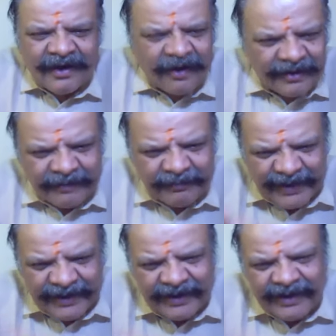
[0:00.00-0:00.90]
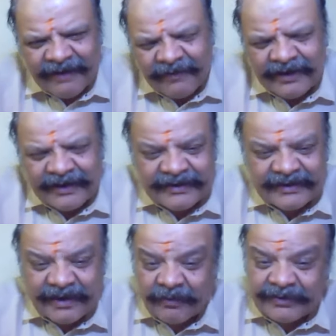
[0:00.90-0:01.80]
On a median level, it is
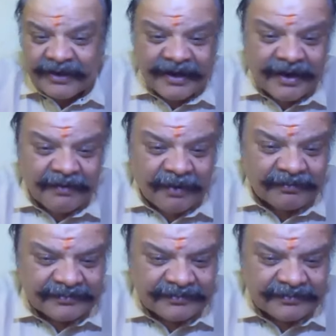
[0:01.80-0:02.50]
around three millimeters.